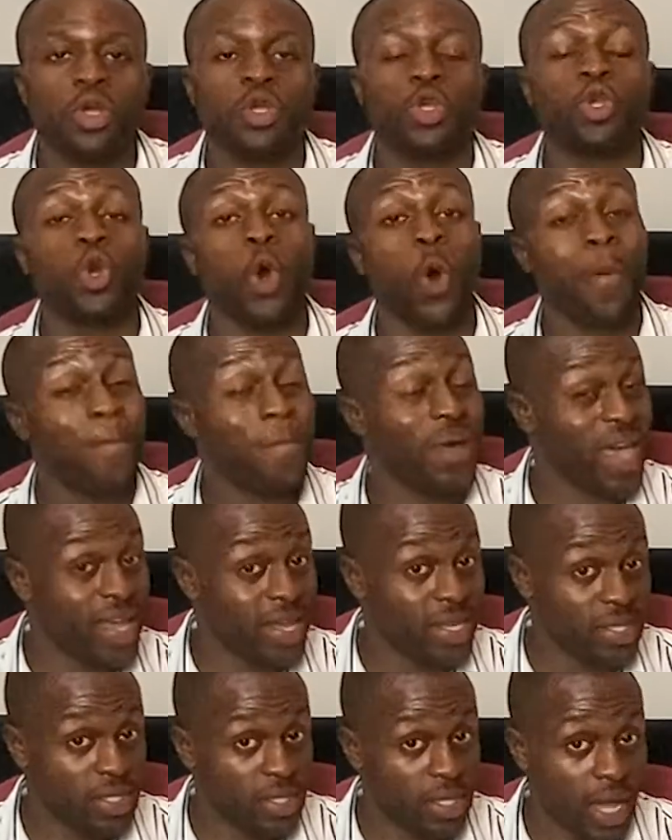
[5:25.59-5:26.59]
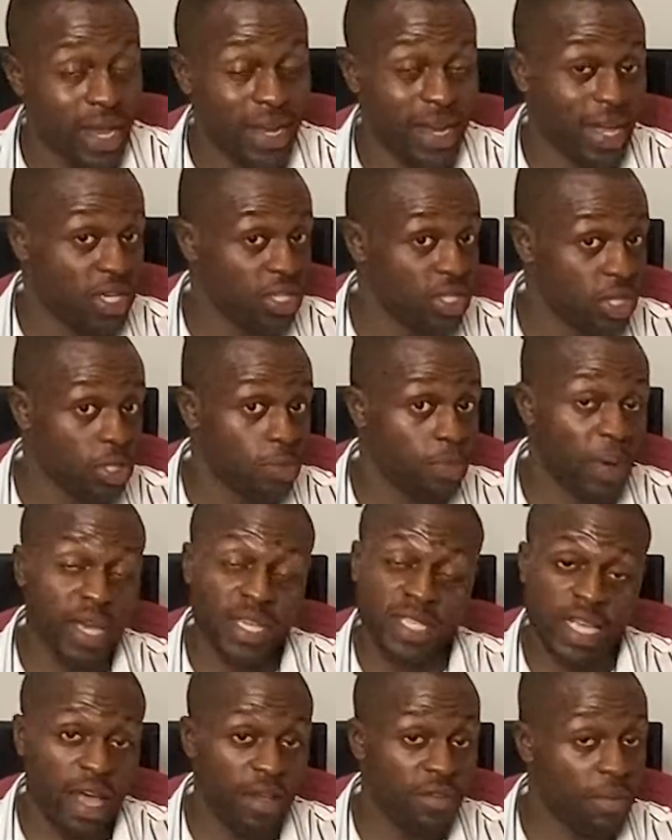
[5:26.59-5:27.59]
your base, and that's just
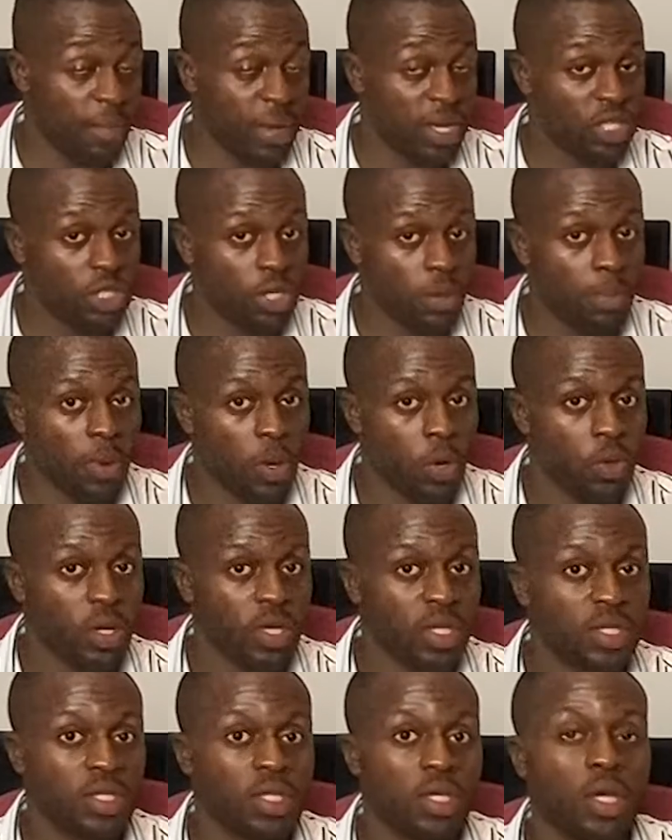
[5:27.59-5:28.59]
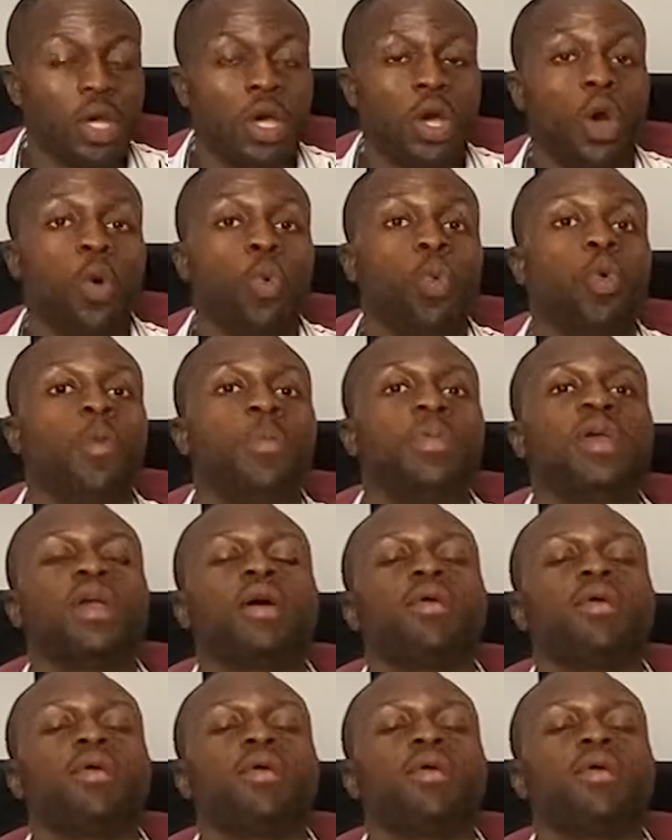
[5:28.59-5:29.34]
base, I haven't mentioned bonus, will be